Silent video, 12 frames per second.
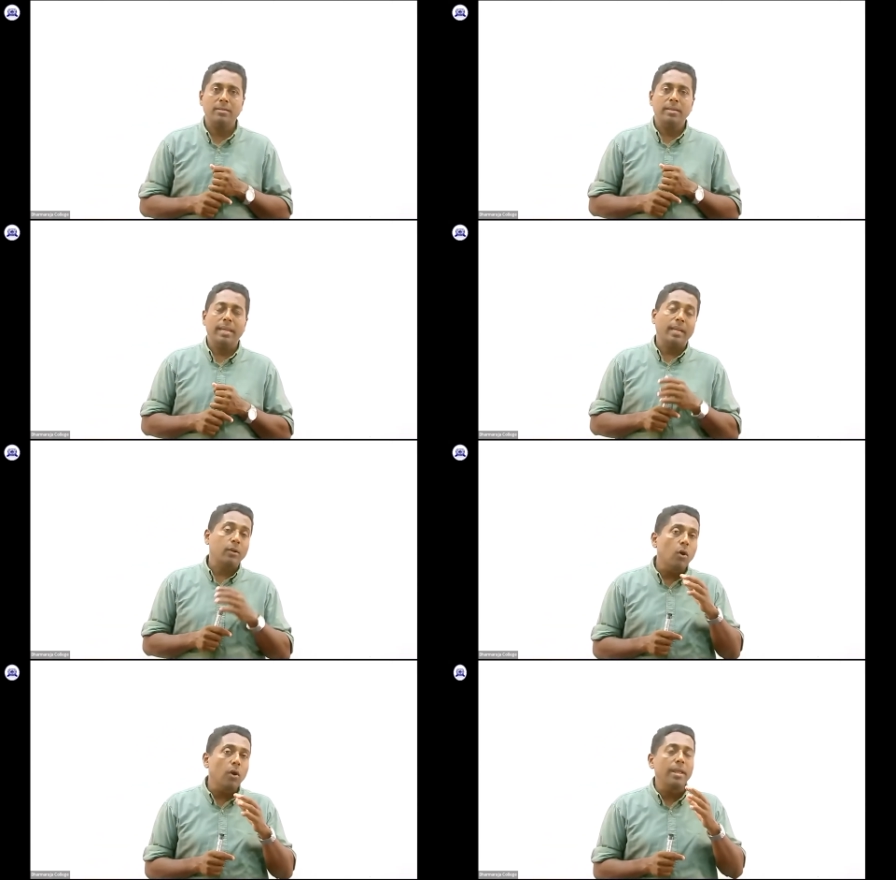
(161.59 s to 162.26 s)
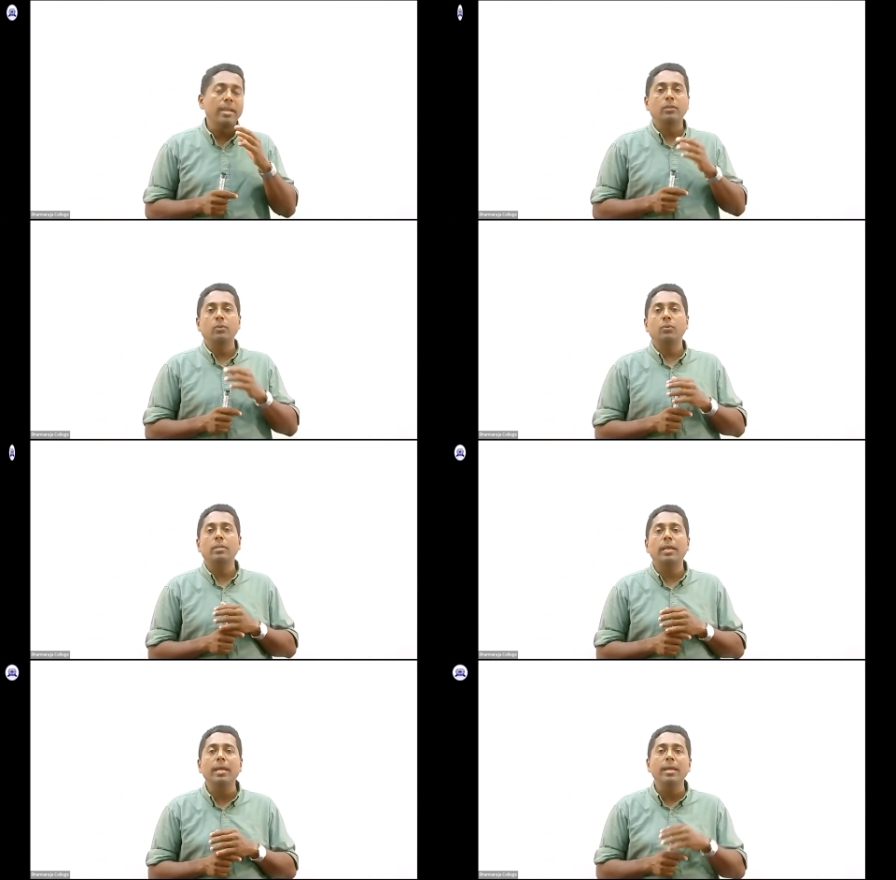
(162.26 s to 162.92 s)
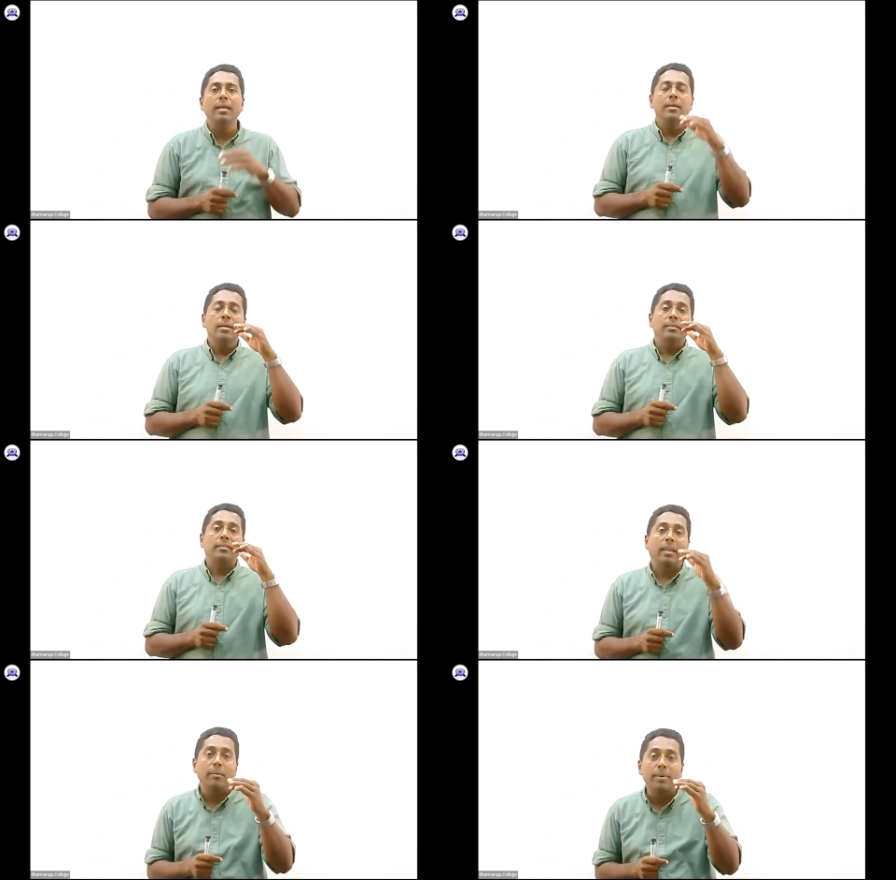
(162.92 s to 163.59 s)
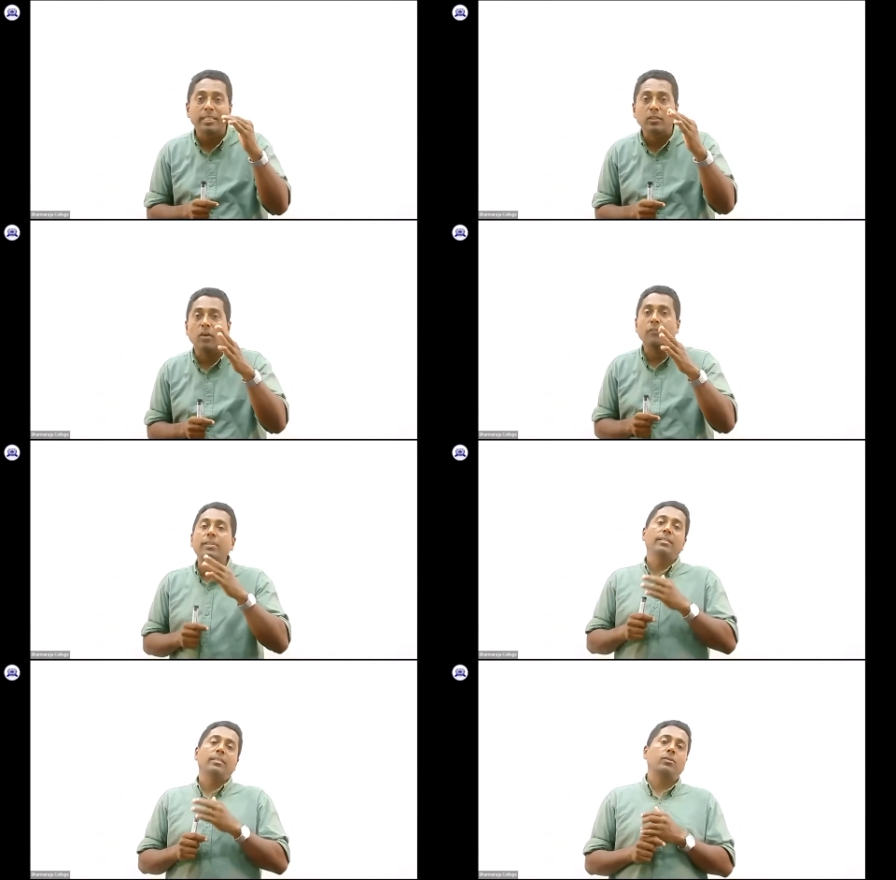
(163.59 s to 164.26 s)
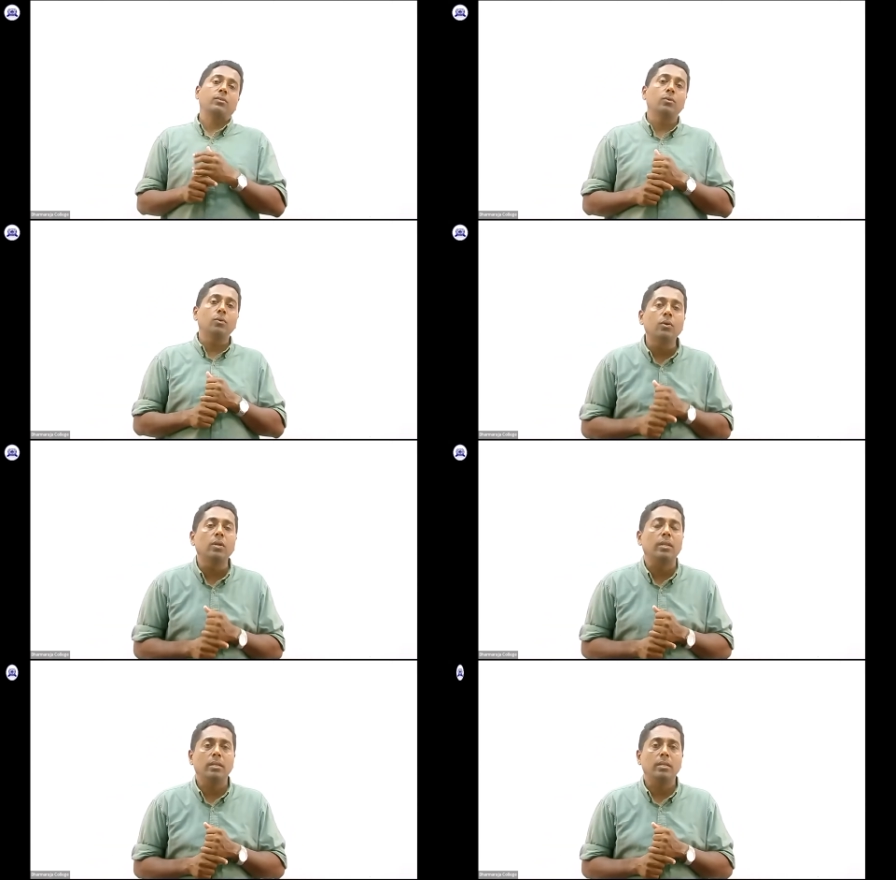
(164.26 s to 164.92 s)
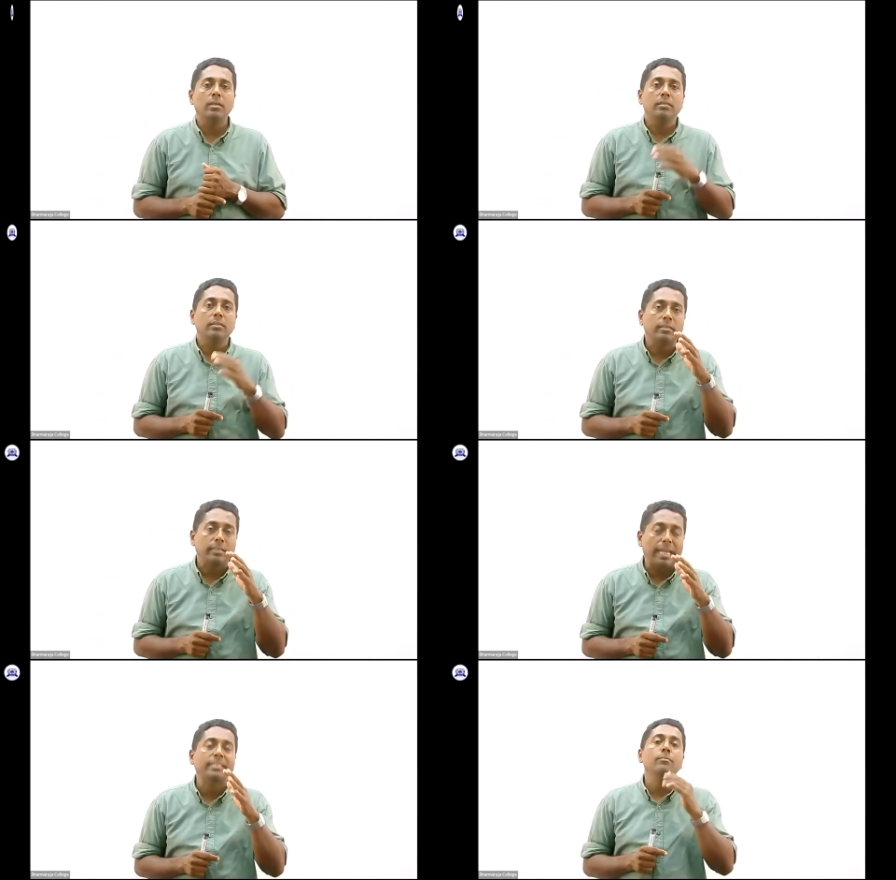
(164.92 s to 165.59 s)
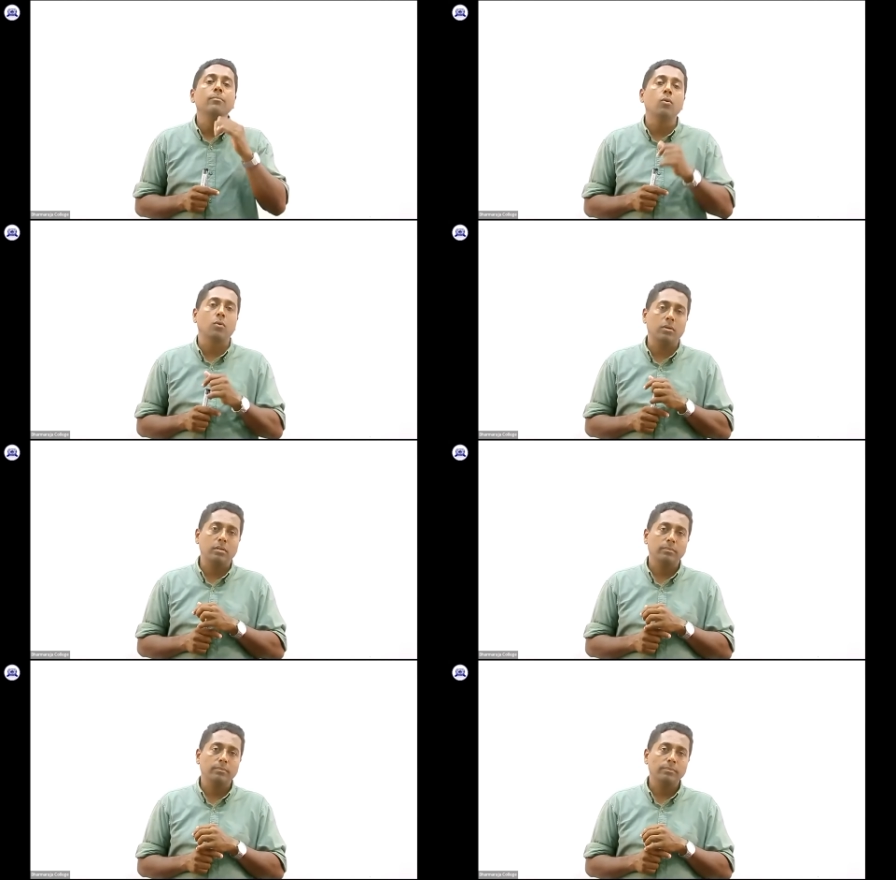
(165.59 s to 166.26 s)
According to the syllabus of the school textbook,